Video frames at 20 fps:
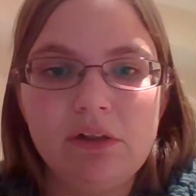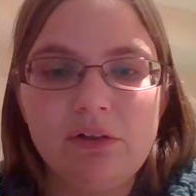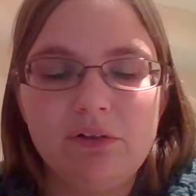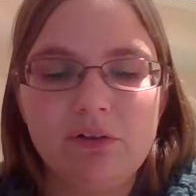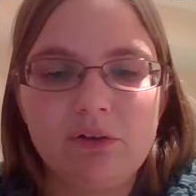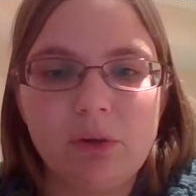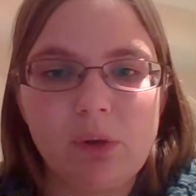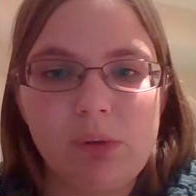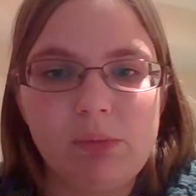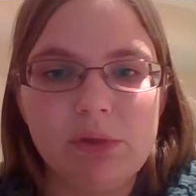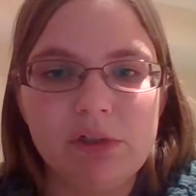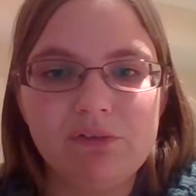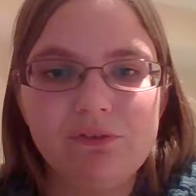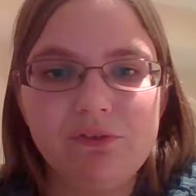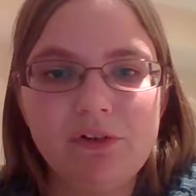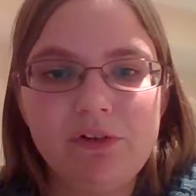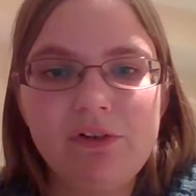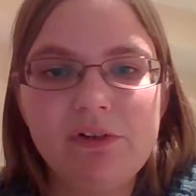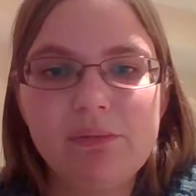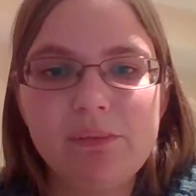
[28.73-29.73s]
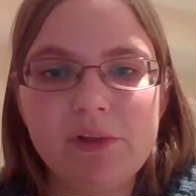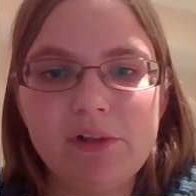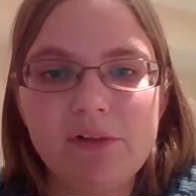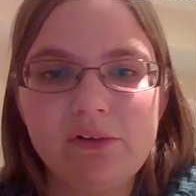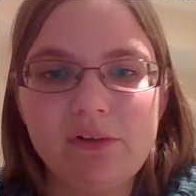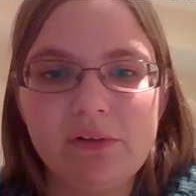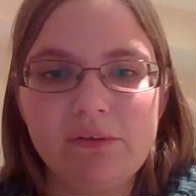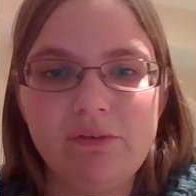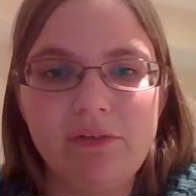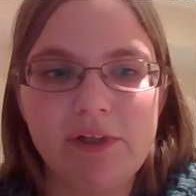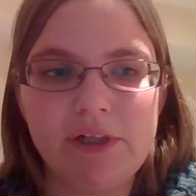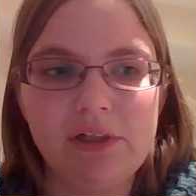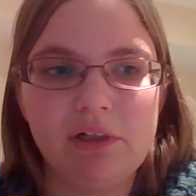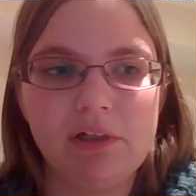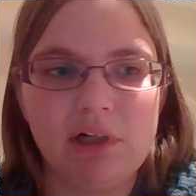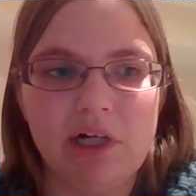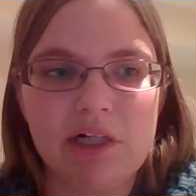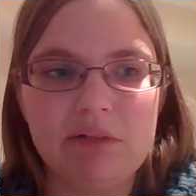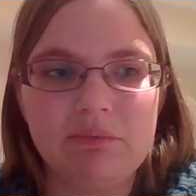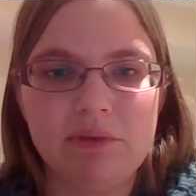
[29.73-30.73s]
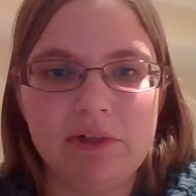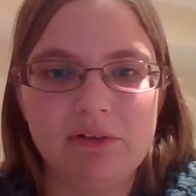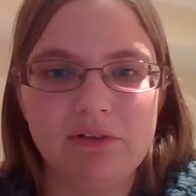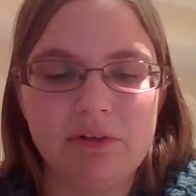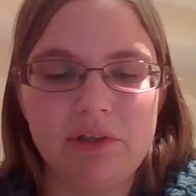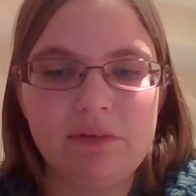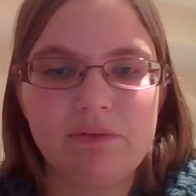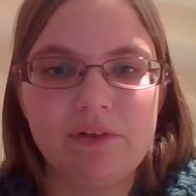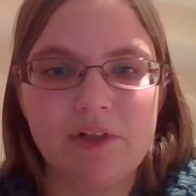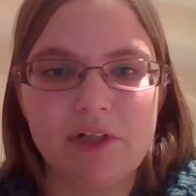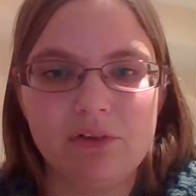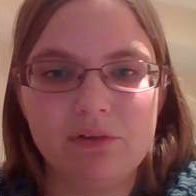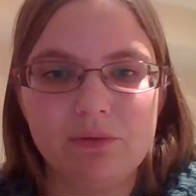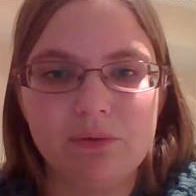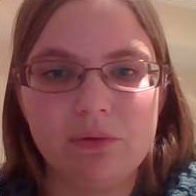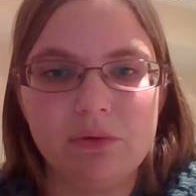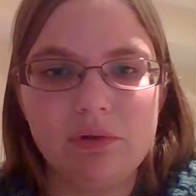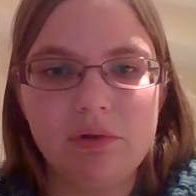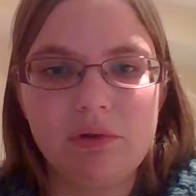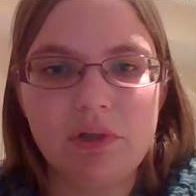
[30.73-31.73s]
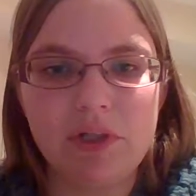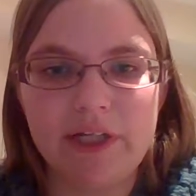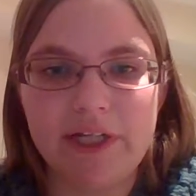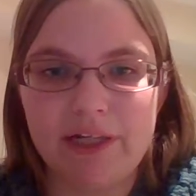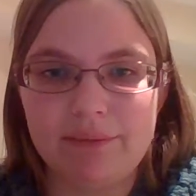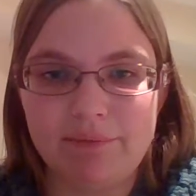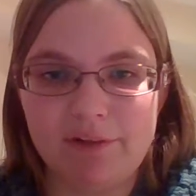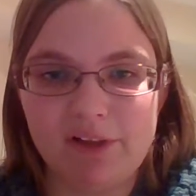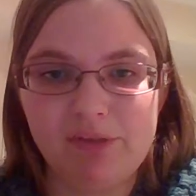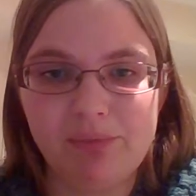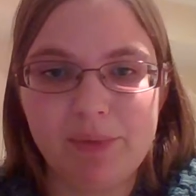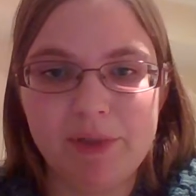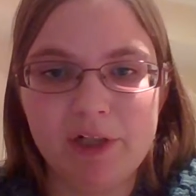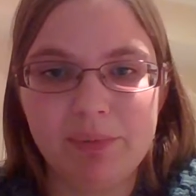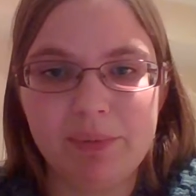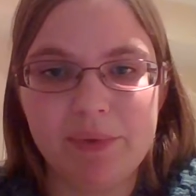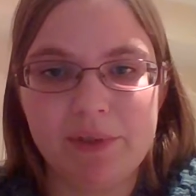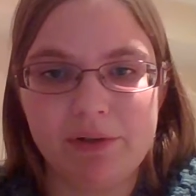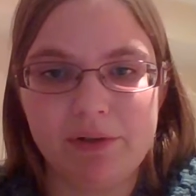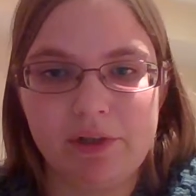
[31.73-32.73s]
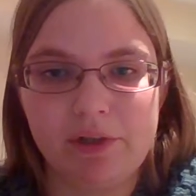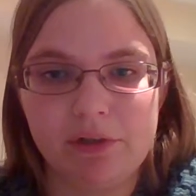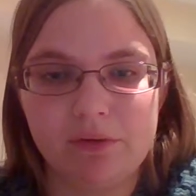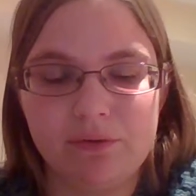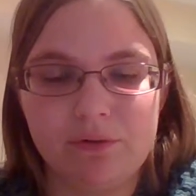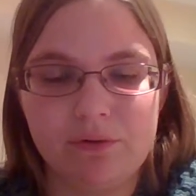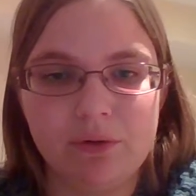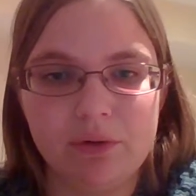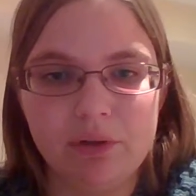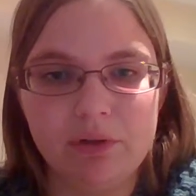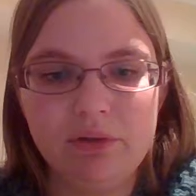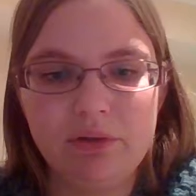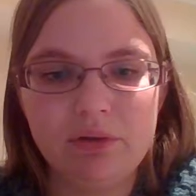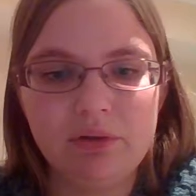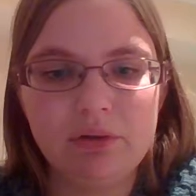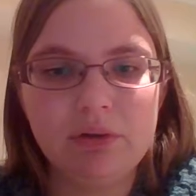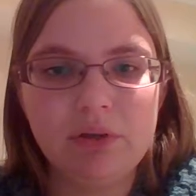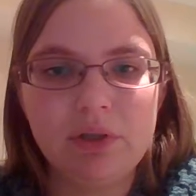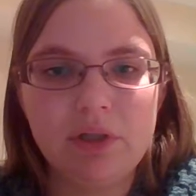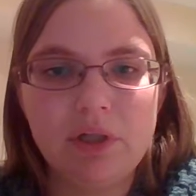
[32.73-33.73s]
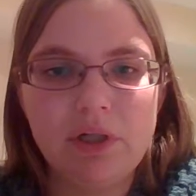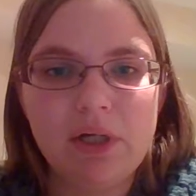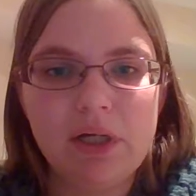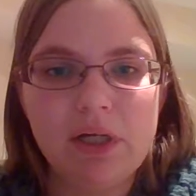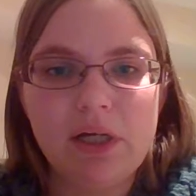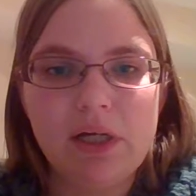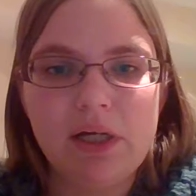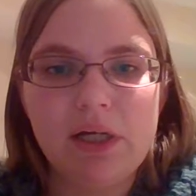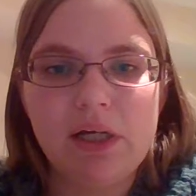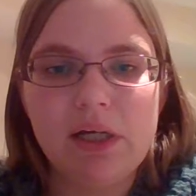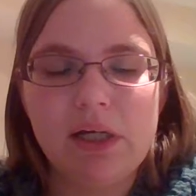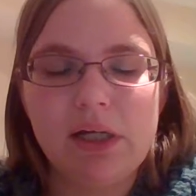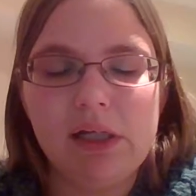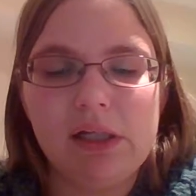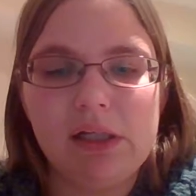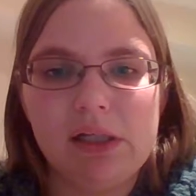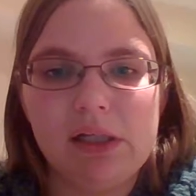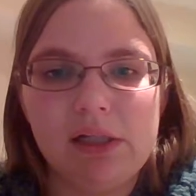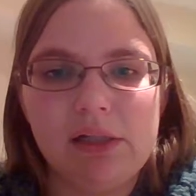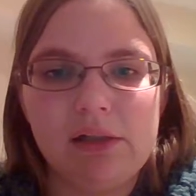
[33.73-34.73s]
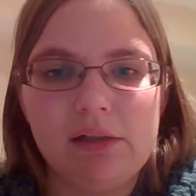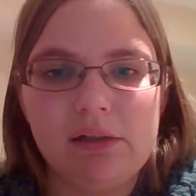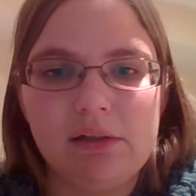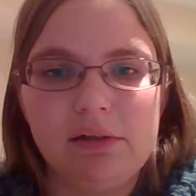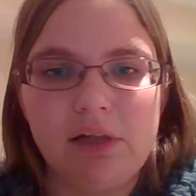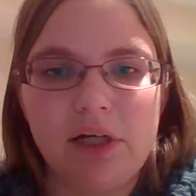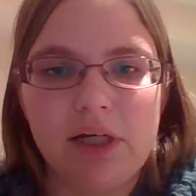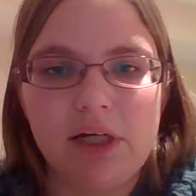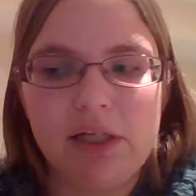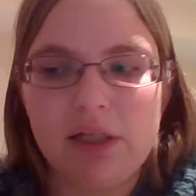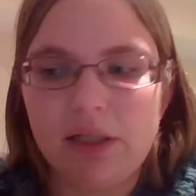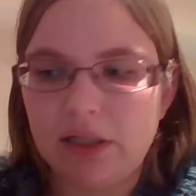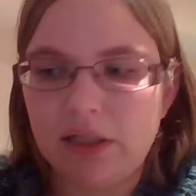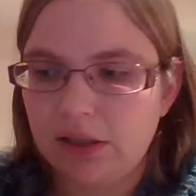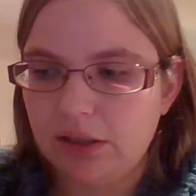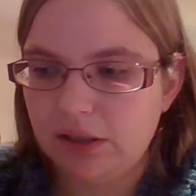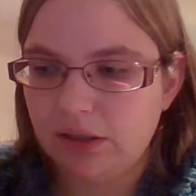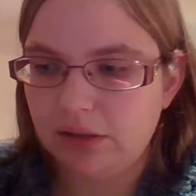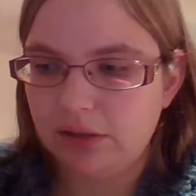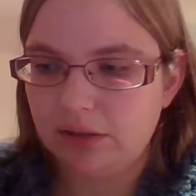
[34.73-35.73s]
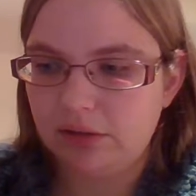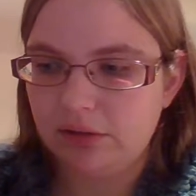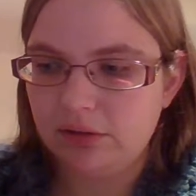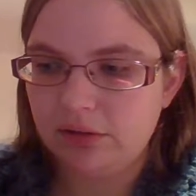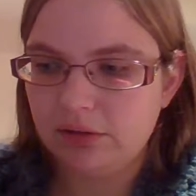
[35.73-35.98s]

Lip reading: So, on my first semester of grade 9, my start of high school, I had my spare period, of course, and I had